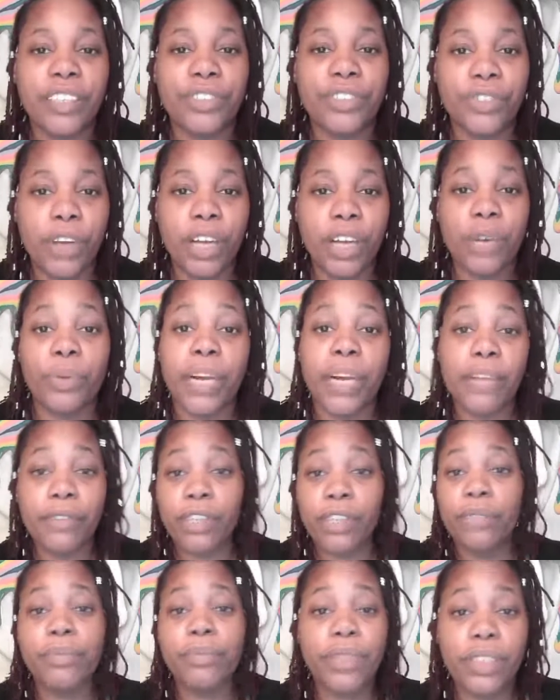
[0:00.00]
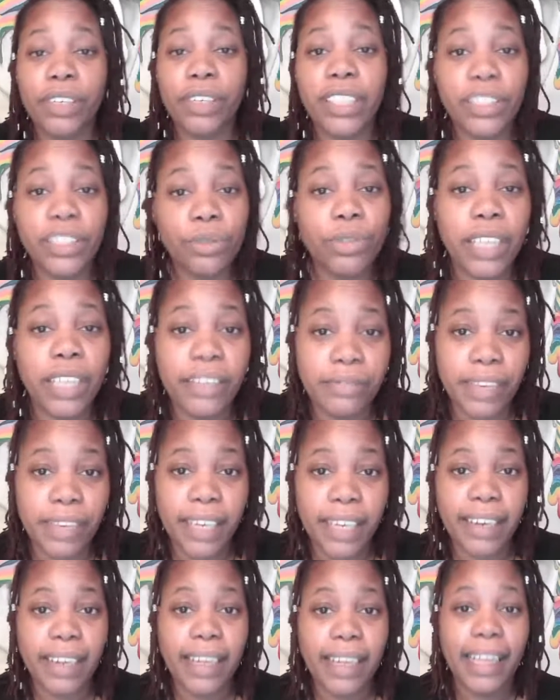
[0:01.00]
stronger, whatever community you live
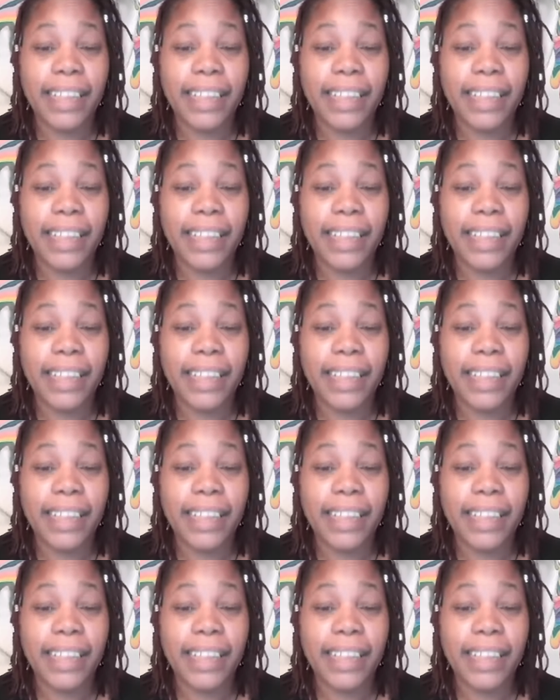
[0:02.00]
in.